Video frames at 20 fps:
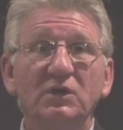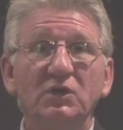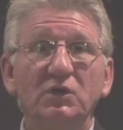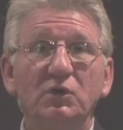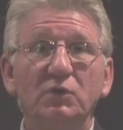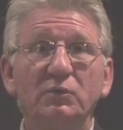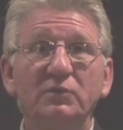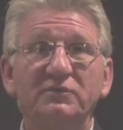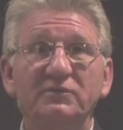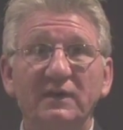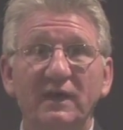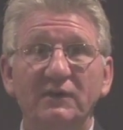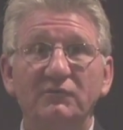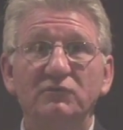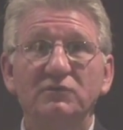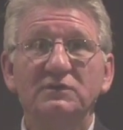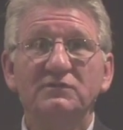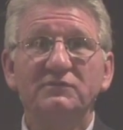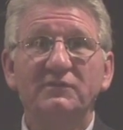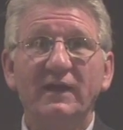who was
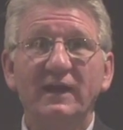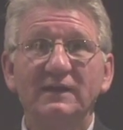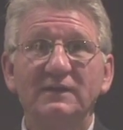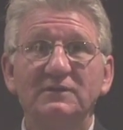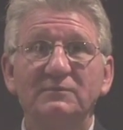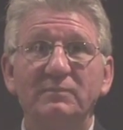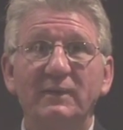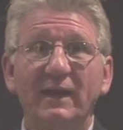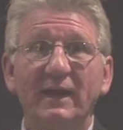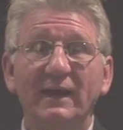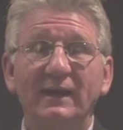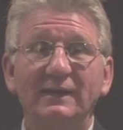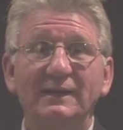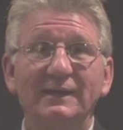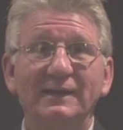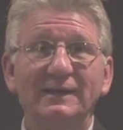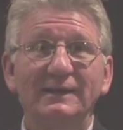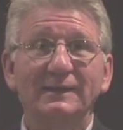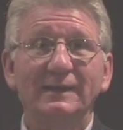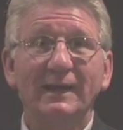ever invited back
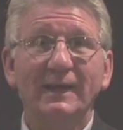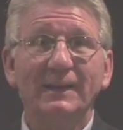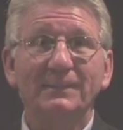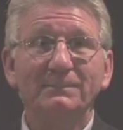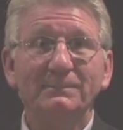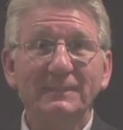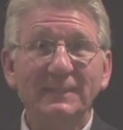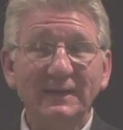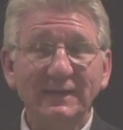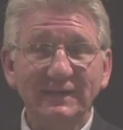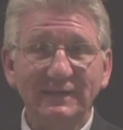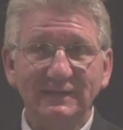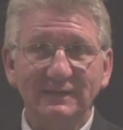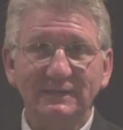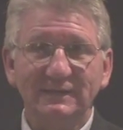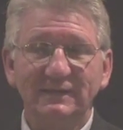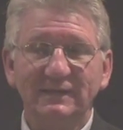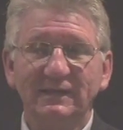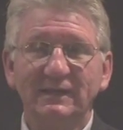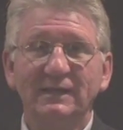
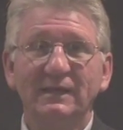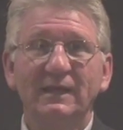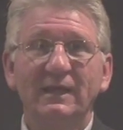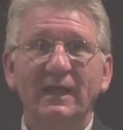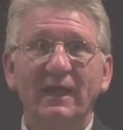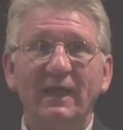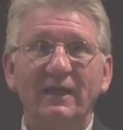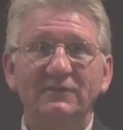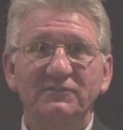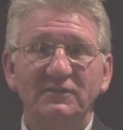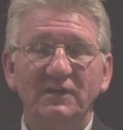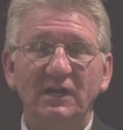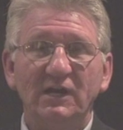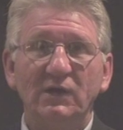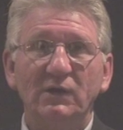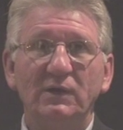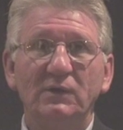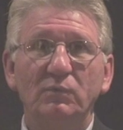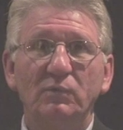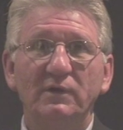immediately, as
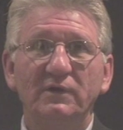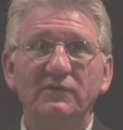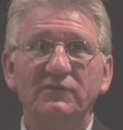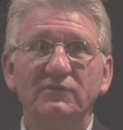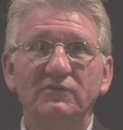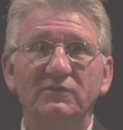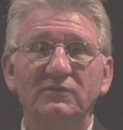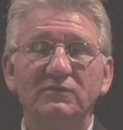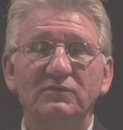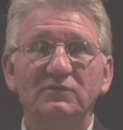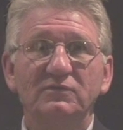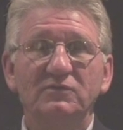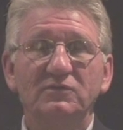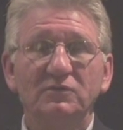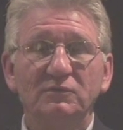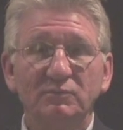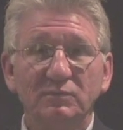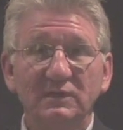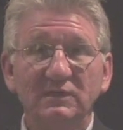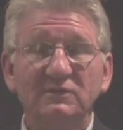Harry was,
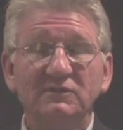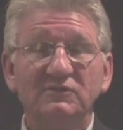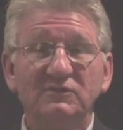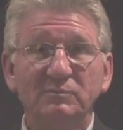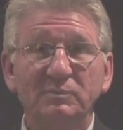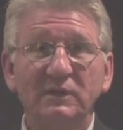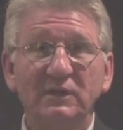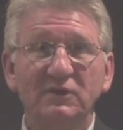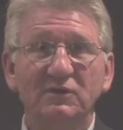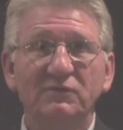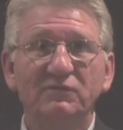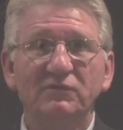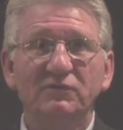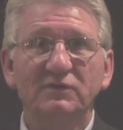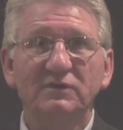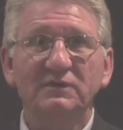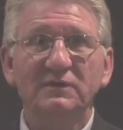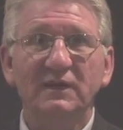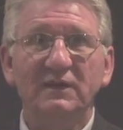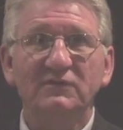to be the speaker for
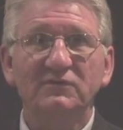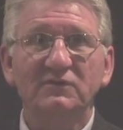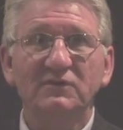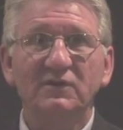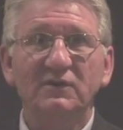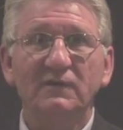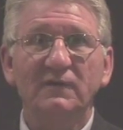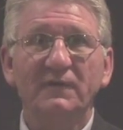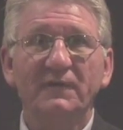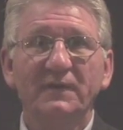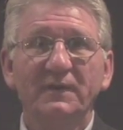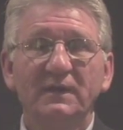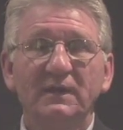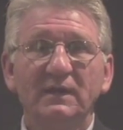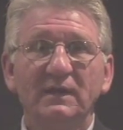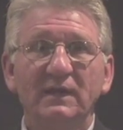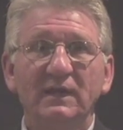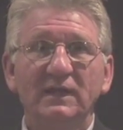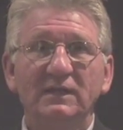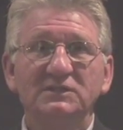the next year.
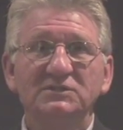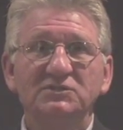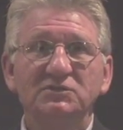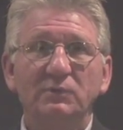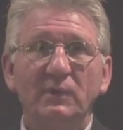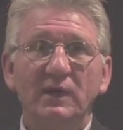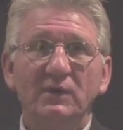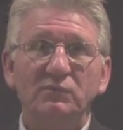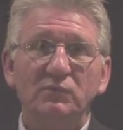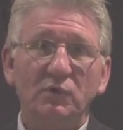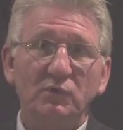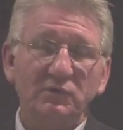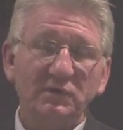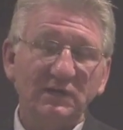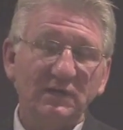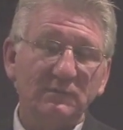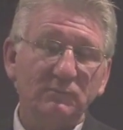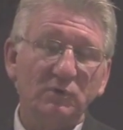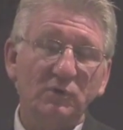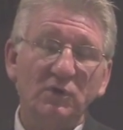And so I wrote
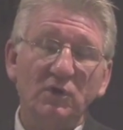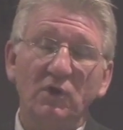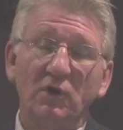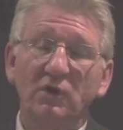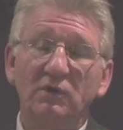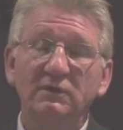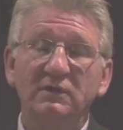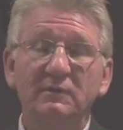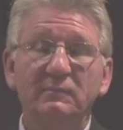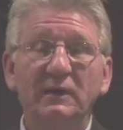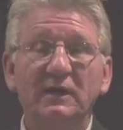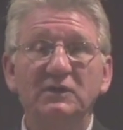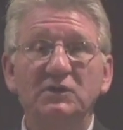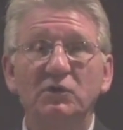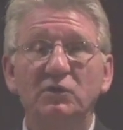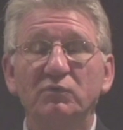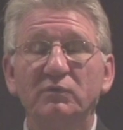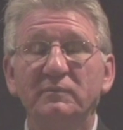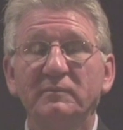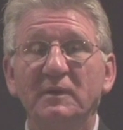him or called him, I
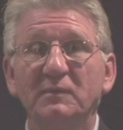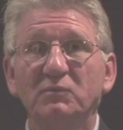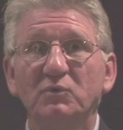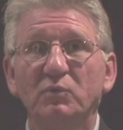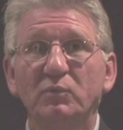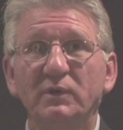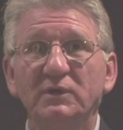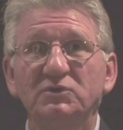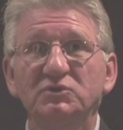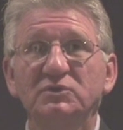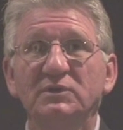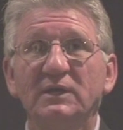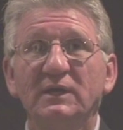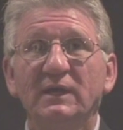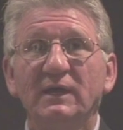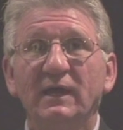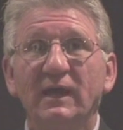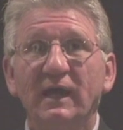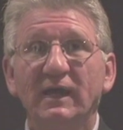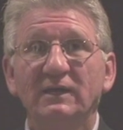don't remember which,
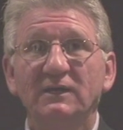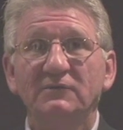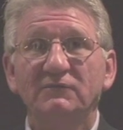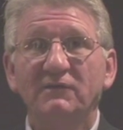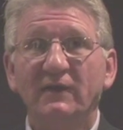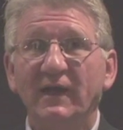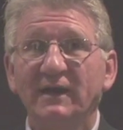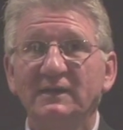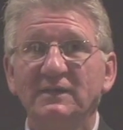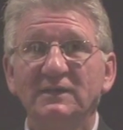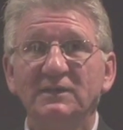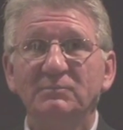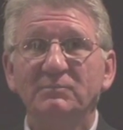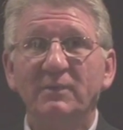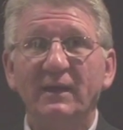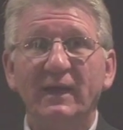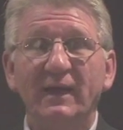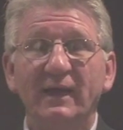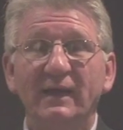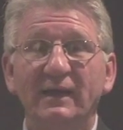and invited him
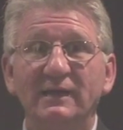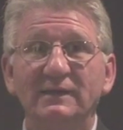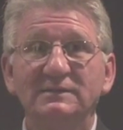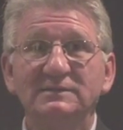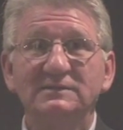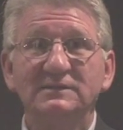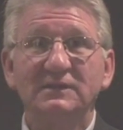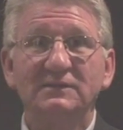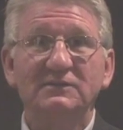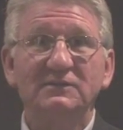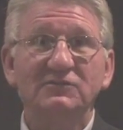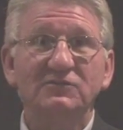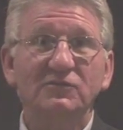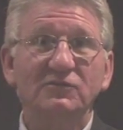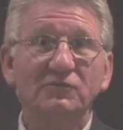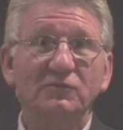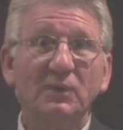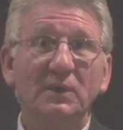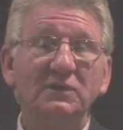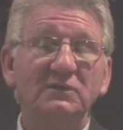back and said this
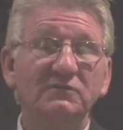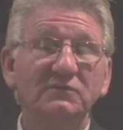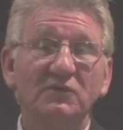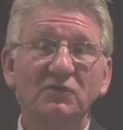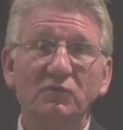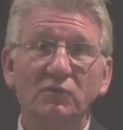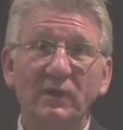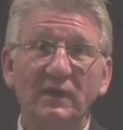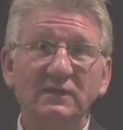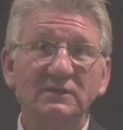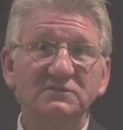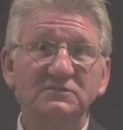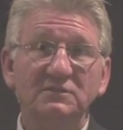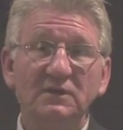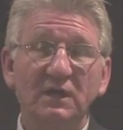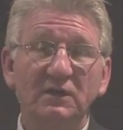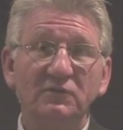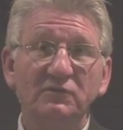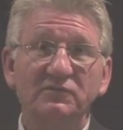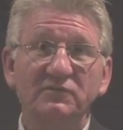was one of the greatest
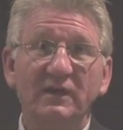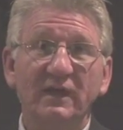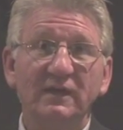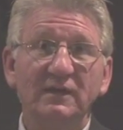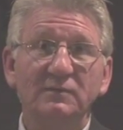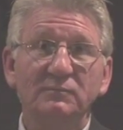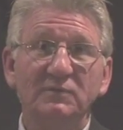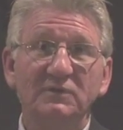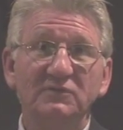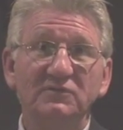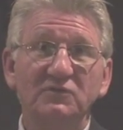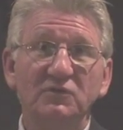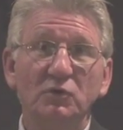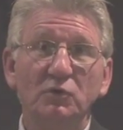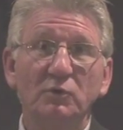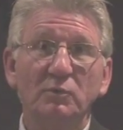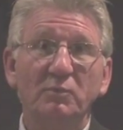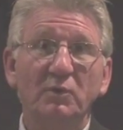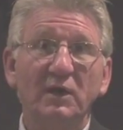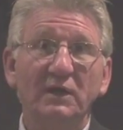honors I could
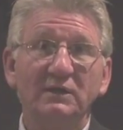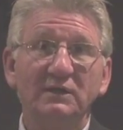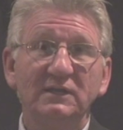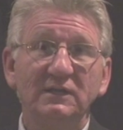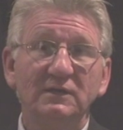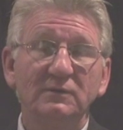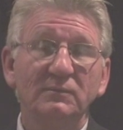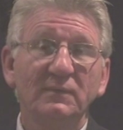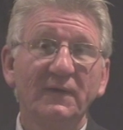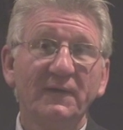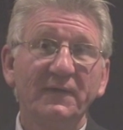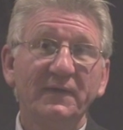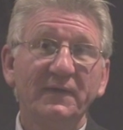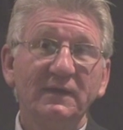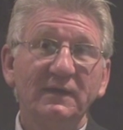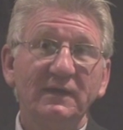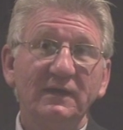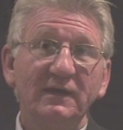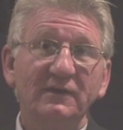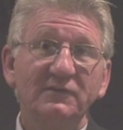bestow upon him,
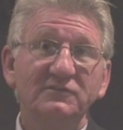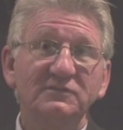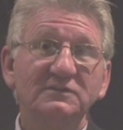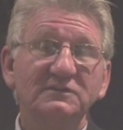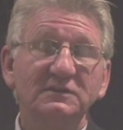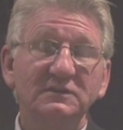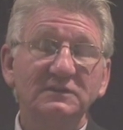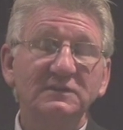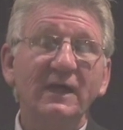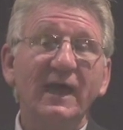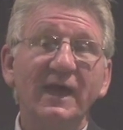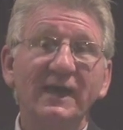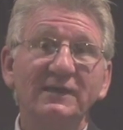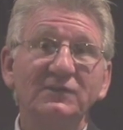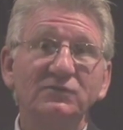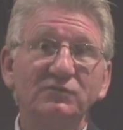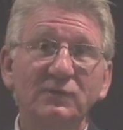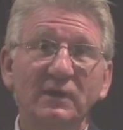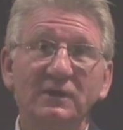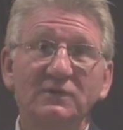is that the
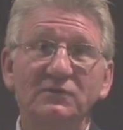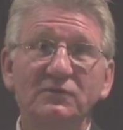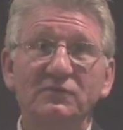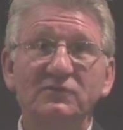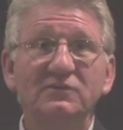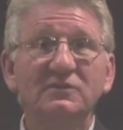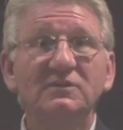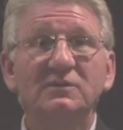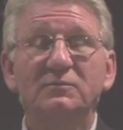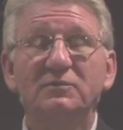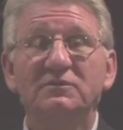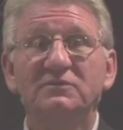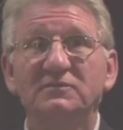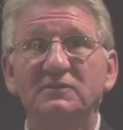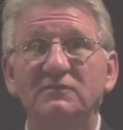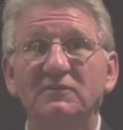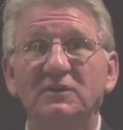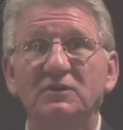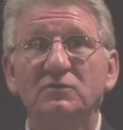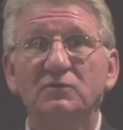9 directors in the
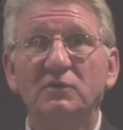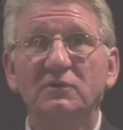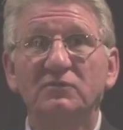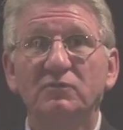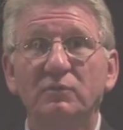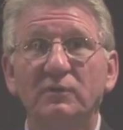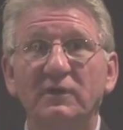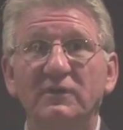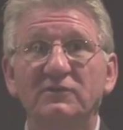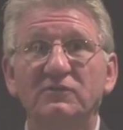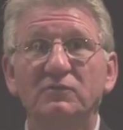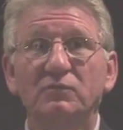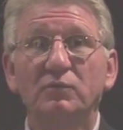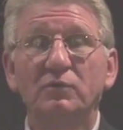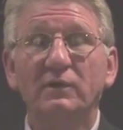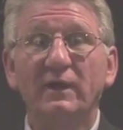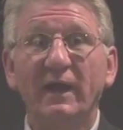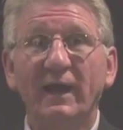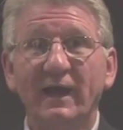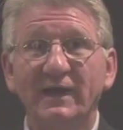Pacific Northwest
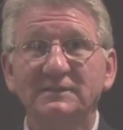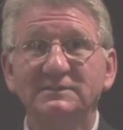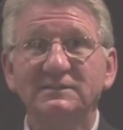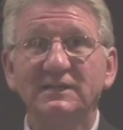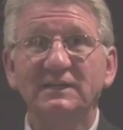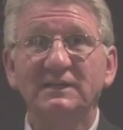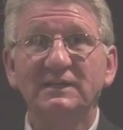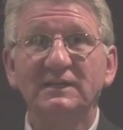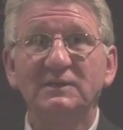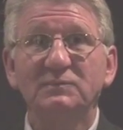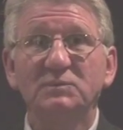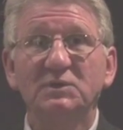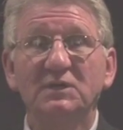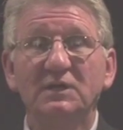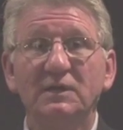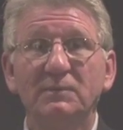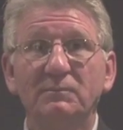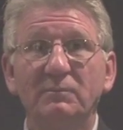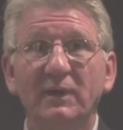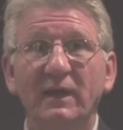were asking him to
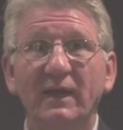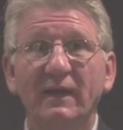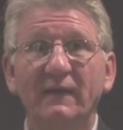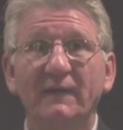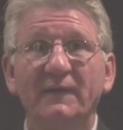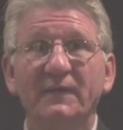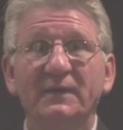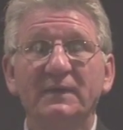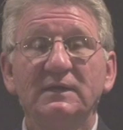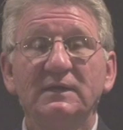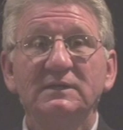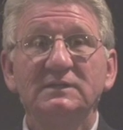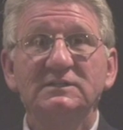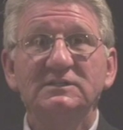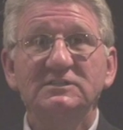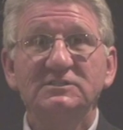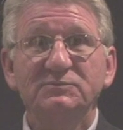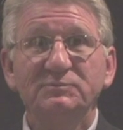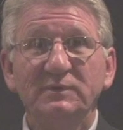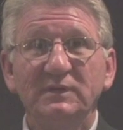come back
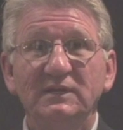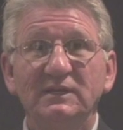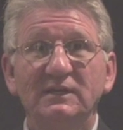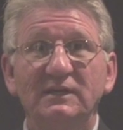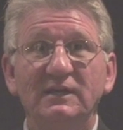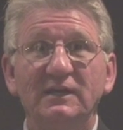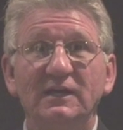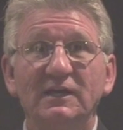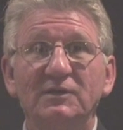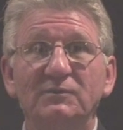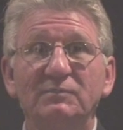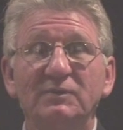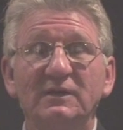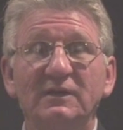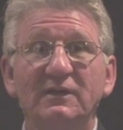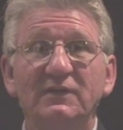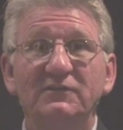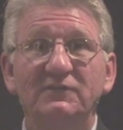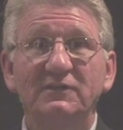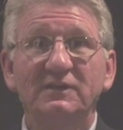to speak again
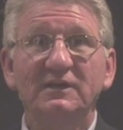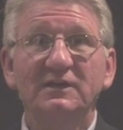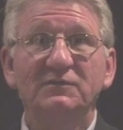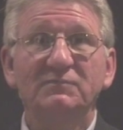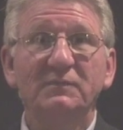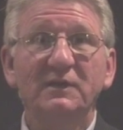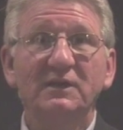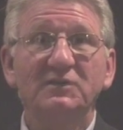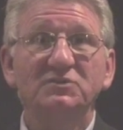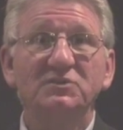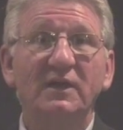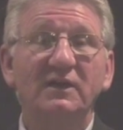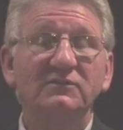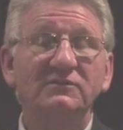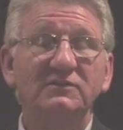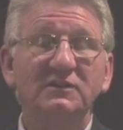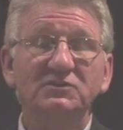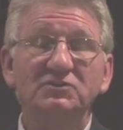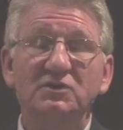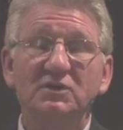because he had made
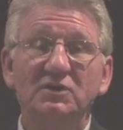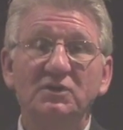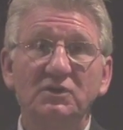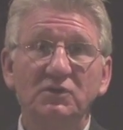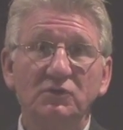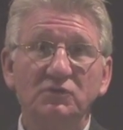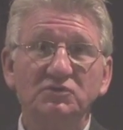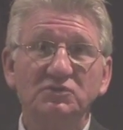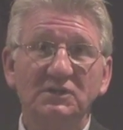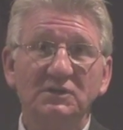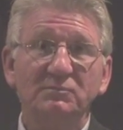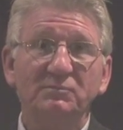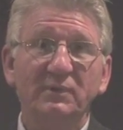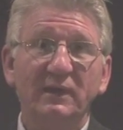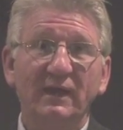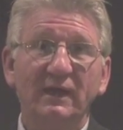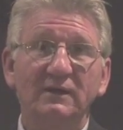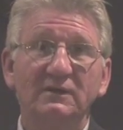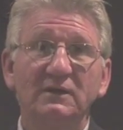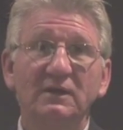such a huge
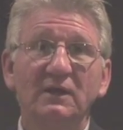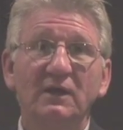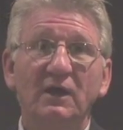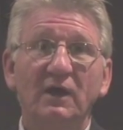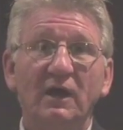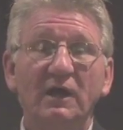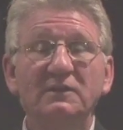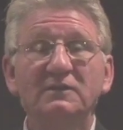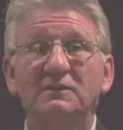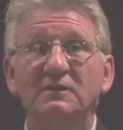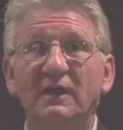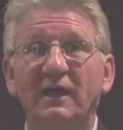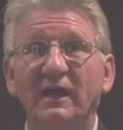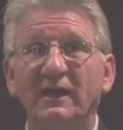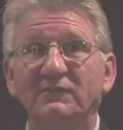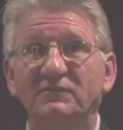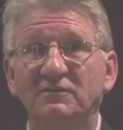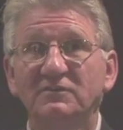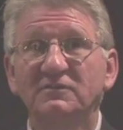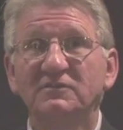impact on the
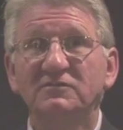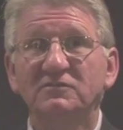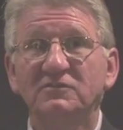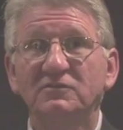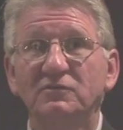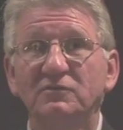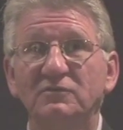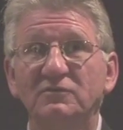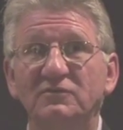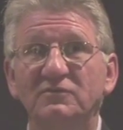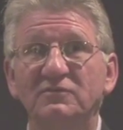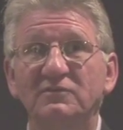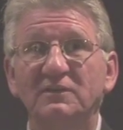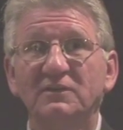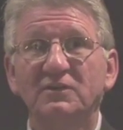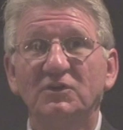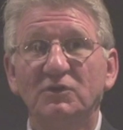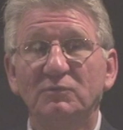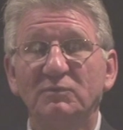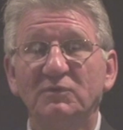lives of the students
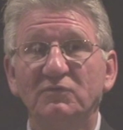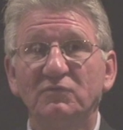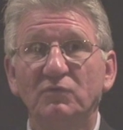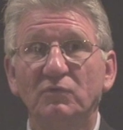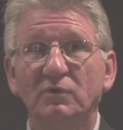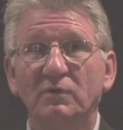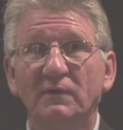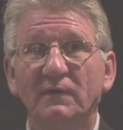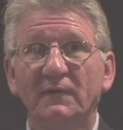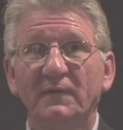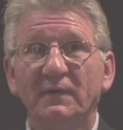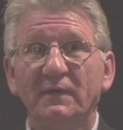the year before.